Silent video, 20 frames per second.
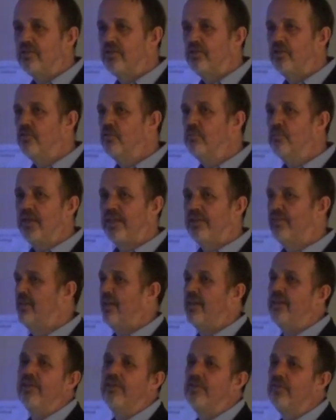it doesn't make
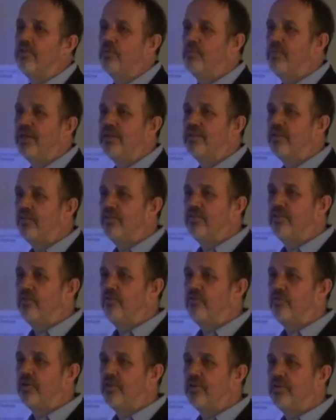sense to make this
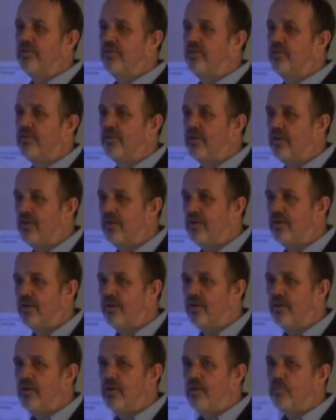difference. Uh,
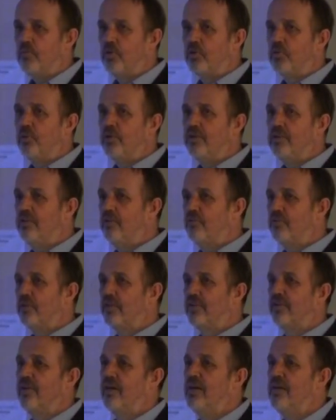between the
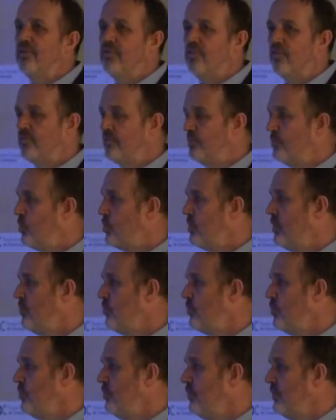different sizes of
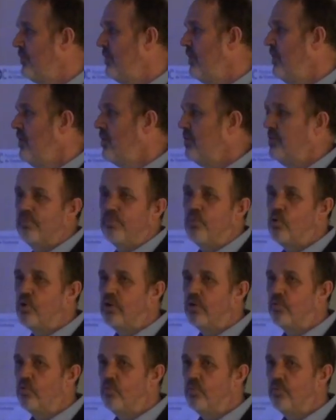smoking rooms. Smoking